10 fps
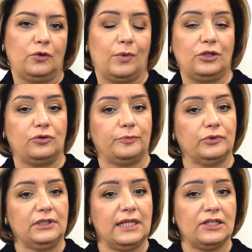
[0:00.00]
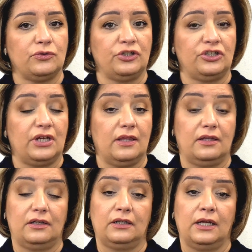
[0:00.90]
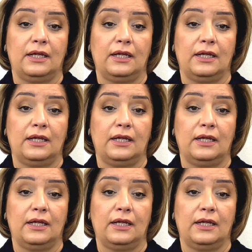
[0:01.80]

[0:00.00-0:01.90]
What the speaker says: what to put next to each other,